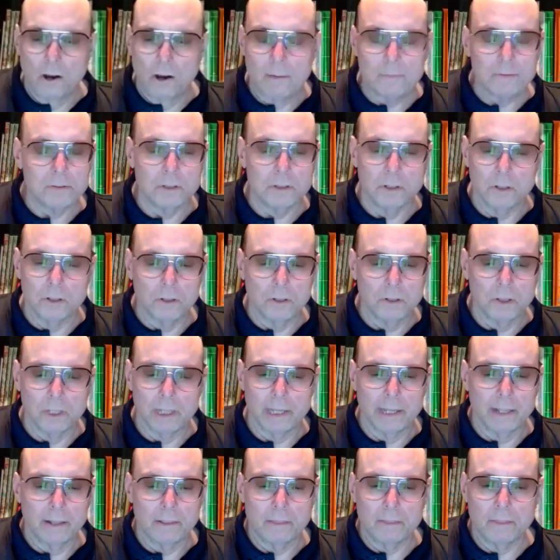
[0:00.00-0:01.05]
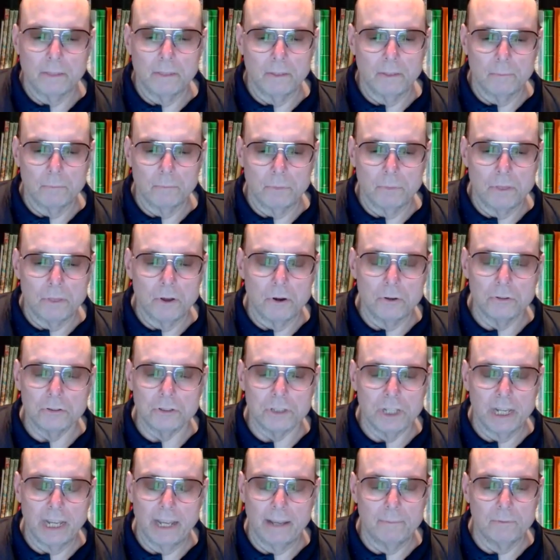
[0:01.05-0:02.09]
absolutely. Those
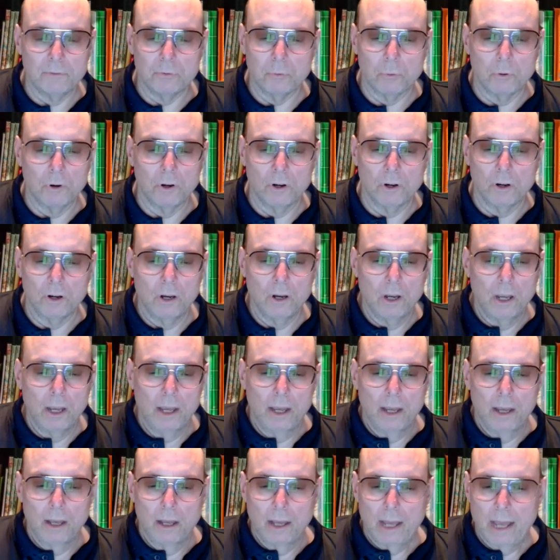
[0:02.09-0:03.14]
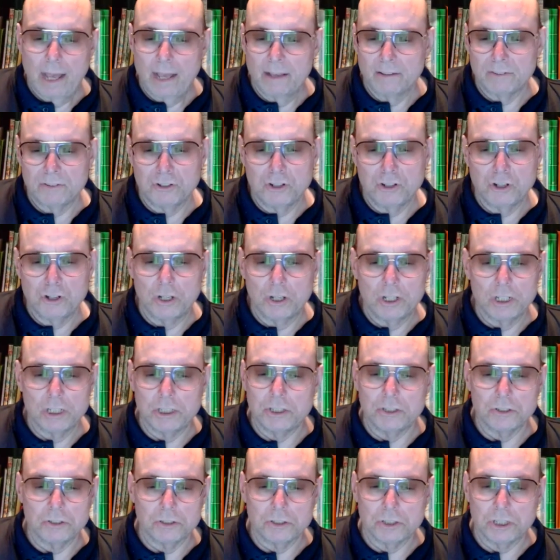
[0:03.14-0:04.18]
teams were as good as
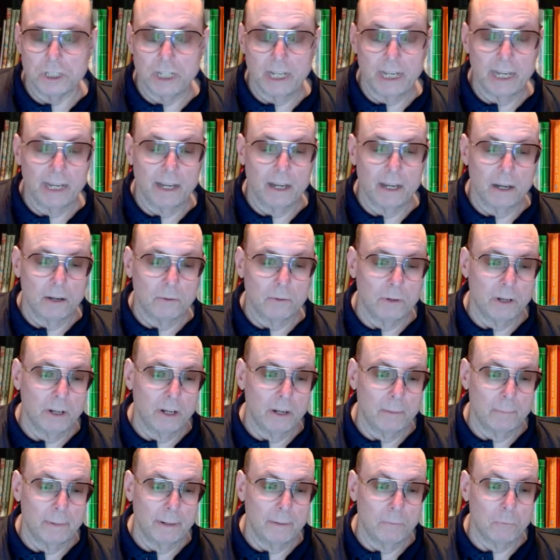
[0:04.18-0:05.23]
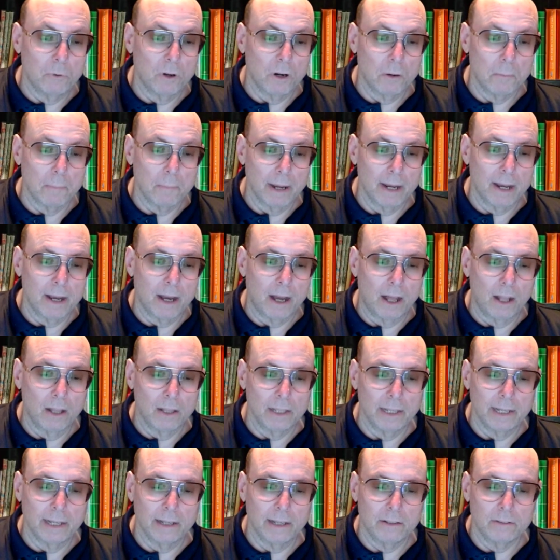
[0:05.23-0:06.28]
you'll see. I mean, one of my
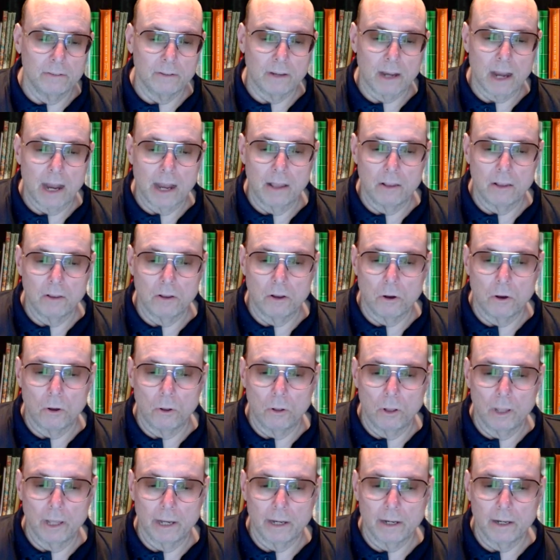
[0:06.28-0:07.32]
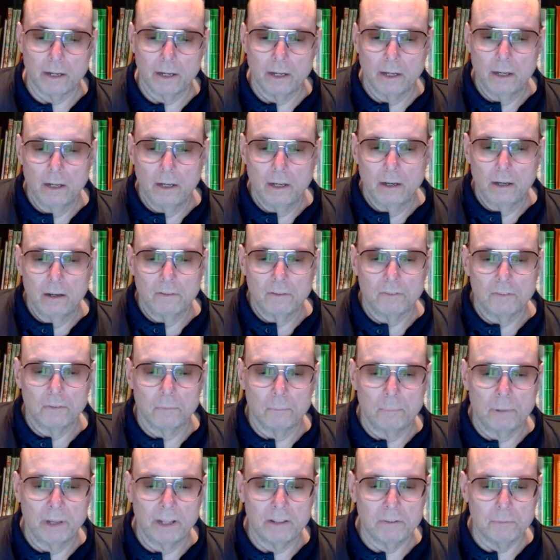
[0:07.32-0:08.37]
colleagues, Kyle Golick from
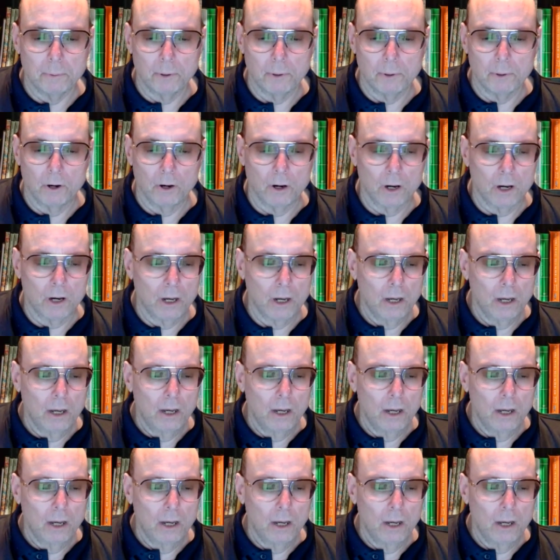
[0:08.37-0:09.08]
Pittsburgh,